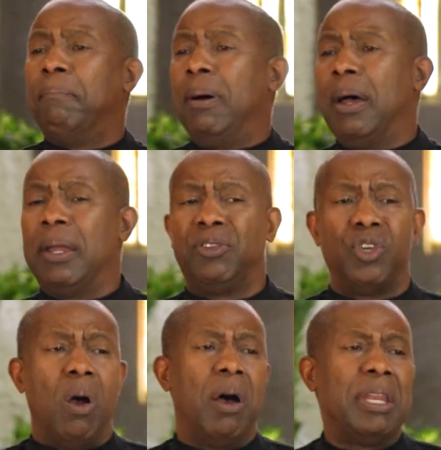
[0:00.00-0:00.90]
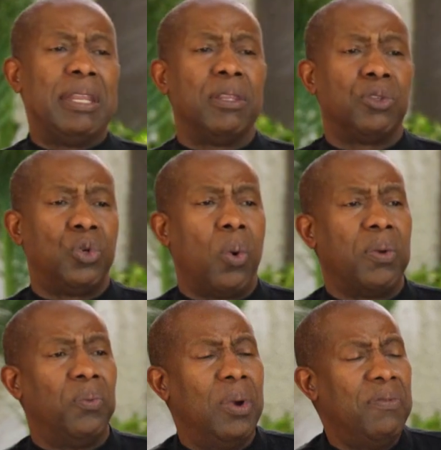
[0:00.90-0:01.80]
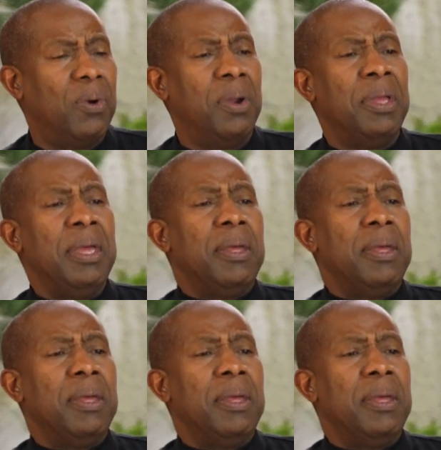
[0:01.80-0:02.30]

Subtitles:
by John in the Jordan River.